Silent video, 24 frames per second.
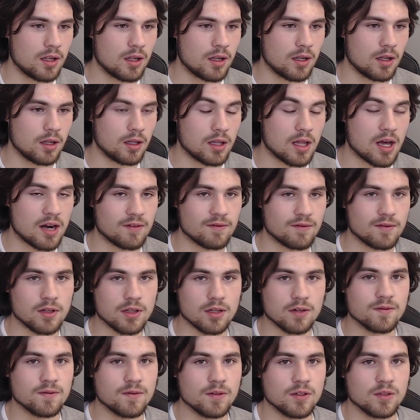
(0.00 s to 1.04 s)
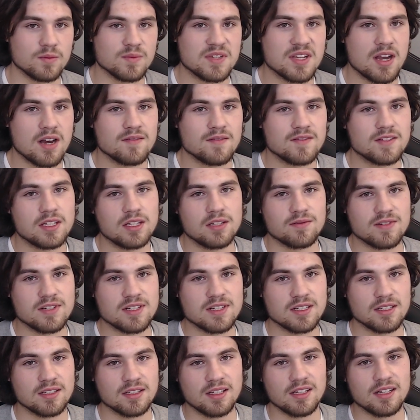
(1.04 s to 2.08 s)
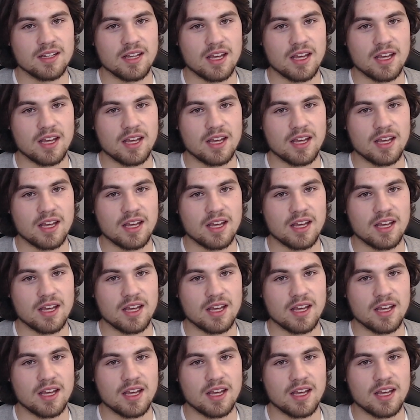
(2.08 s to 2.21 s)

a lot of other films that I've seen recently,